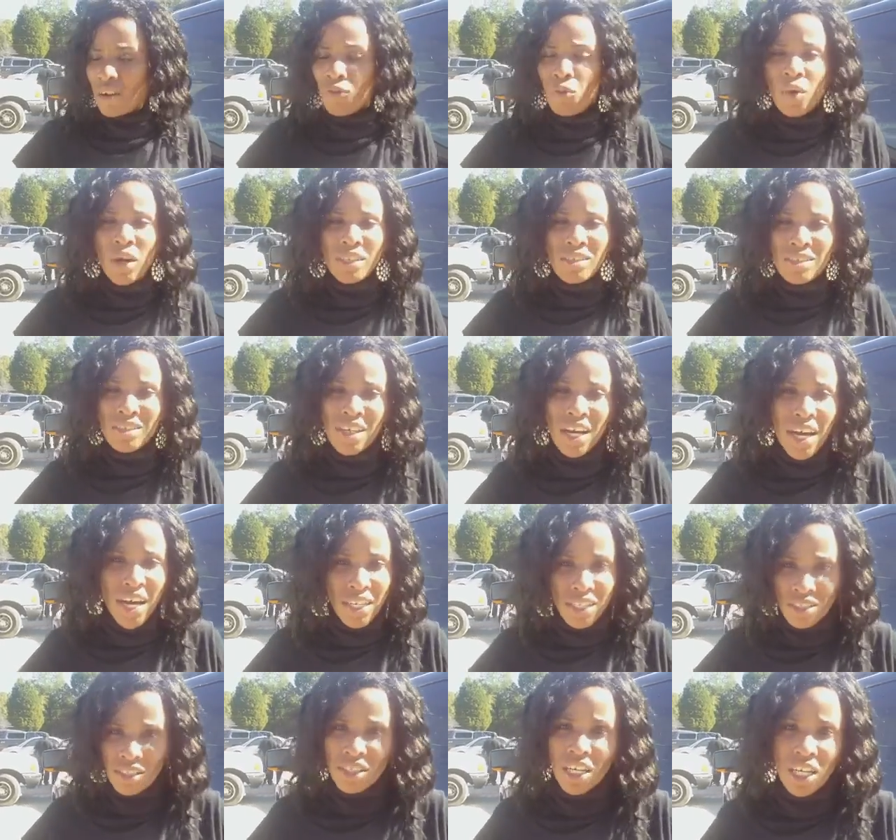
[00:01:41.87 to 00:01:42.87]
of one
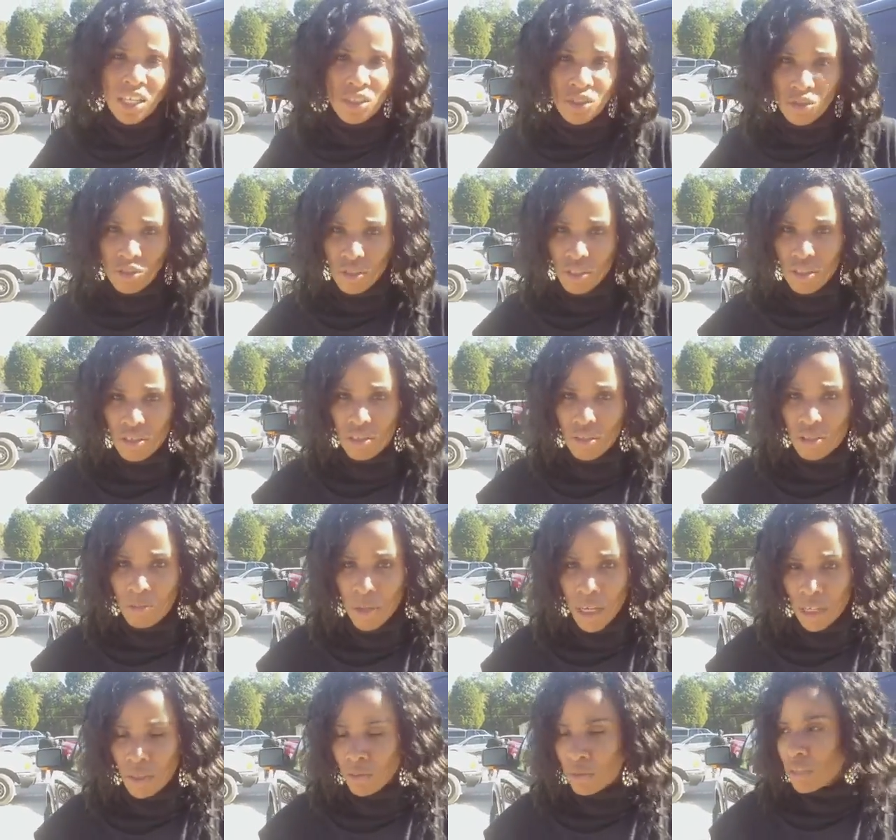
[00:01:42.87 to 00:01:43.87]
side is dangerous,
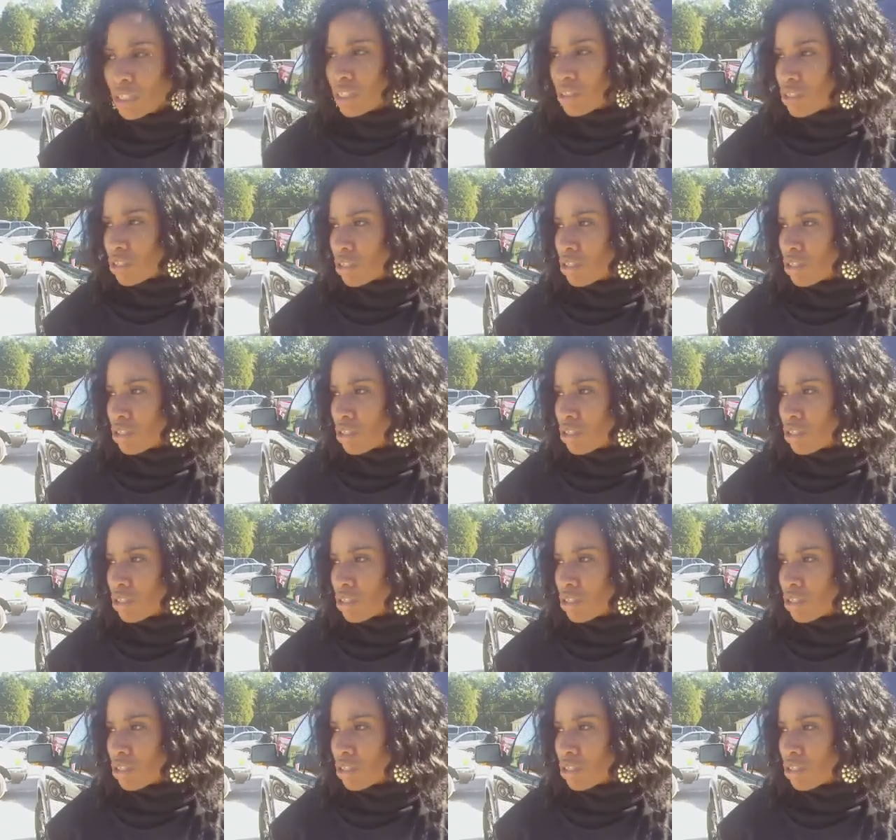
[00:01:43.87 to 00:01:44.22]
no matter what.